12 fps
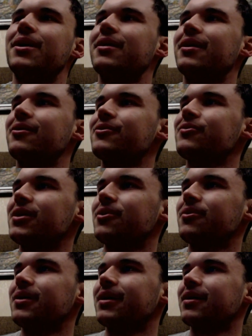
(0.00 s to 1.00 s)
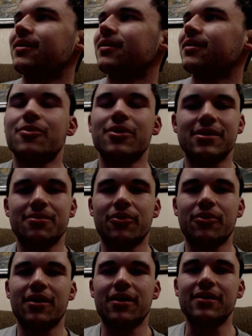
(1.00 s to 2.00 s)
Wow, that was really quick. I'm quite
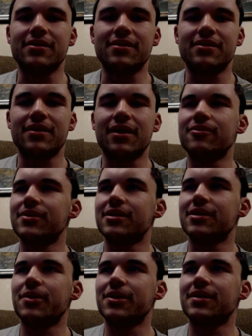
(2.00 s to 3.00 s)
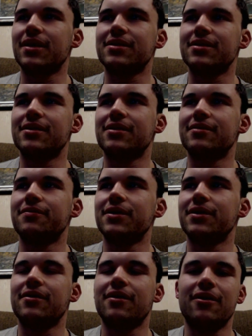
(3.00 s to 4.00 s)
surprised. I was expecting that to
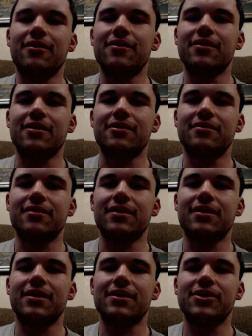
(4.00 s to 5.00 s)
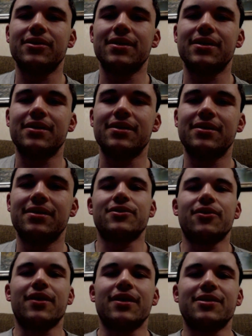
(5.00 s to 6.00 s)
feel a lot longer than it actually did.
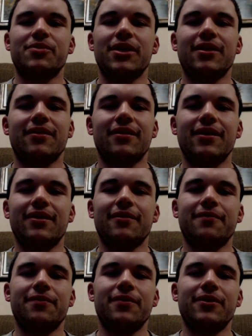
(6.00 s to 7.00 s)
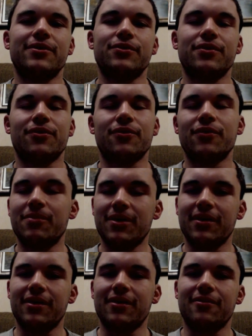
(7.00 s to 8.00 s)
So that's been the first 3
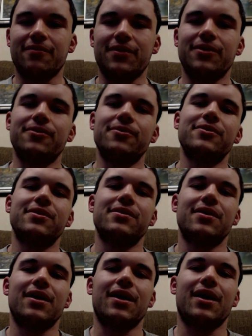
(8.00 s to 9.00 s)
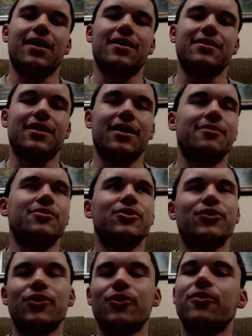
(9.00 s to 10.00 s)
million views, and I'm
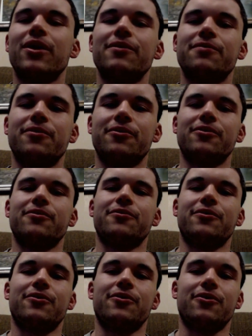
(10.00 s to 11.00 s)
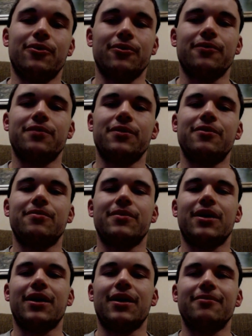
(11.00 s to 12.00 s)
so grateful for all of
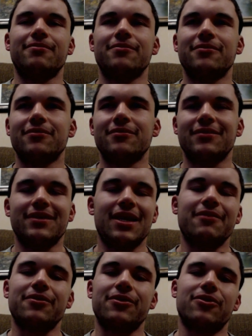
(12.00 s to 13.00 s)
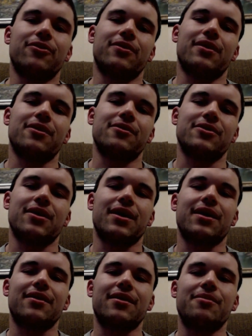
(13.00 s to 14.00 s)
them. I never thought that I was going to
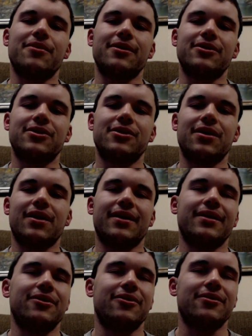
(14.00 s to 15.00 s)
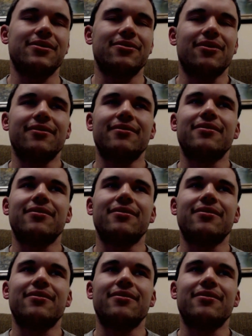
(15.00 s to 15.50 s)
get that much. I know it's